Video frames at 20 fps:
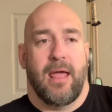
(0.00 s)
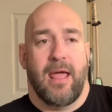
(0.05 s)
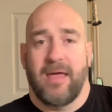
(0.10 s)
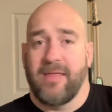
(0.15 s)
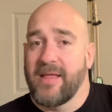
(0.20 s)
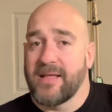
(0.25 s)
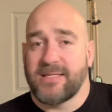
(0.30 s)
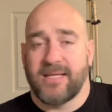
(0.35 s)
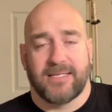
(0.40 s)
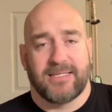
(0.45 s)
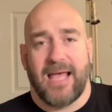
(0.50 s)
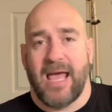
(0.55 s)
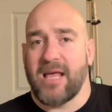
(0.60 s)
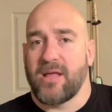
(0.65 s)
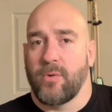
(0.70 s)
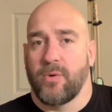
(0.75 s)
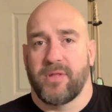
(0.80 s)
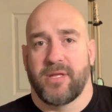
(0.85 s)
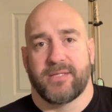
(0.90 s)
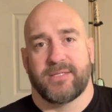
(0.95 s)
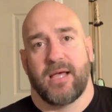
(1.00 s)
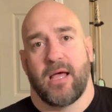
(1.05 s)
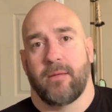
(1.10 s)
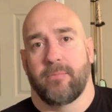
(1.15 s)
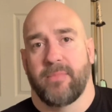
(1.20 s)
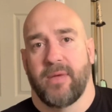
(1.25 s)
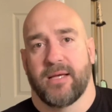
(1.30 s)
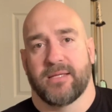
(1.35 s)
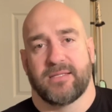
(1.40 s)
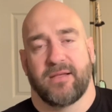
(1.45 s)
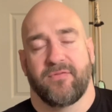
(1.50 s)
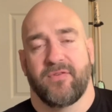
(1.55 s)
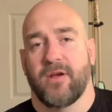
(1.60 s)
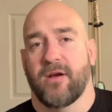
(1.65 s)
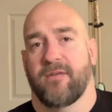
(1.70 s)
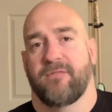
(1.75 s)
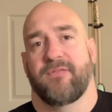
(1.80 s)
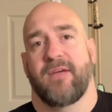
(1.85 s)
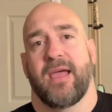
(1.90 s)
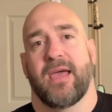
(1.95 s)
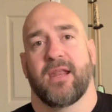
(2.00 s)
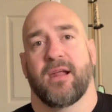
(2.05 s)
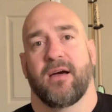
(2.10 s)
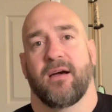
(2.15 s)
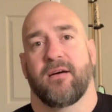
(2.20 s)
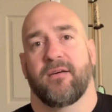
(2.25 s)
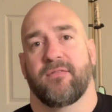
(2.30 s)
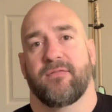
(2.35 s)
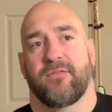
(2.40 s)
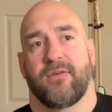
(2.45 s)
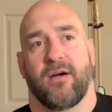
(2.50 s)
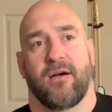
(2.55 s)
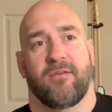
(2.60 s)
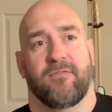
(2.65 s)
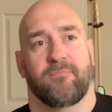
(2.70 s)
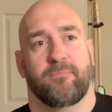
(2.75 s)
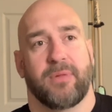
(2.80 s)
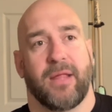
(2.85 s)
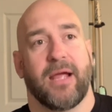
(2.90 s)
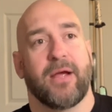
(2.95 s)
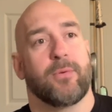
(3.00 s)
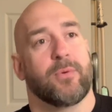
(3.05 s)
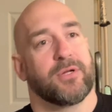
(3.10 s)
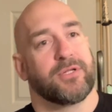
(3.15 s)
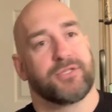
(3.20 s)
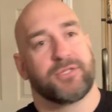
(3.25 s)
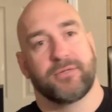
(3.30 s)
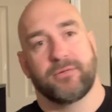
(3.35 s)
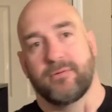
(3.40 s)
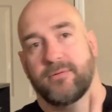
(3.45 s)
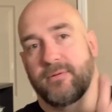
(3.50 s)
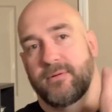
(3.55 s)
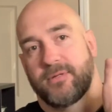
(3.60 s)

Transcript: And that's exactly what this album is. If you're a fan of of Blink, which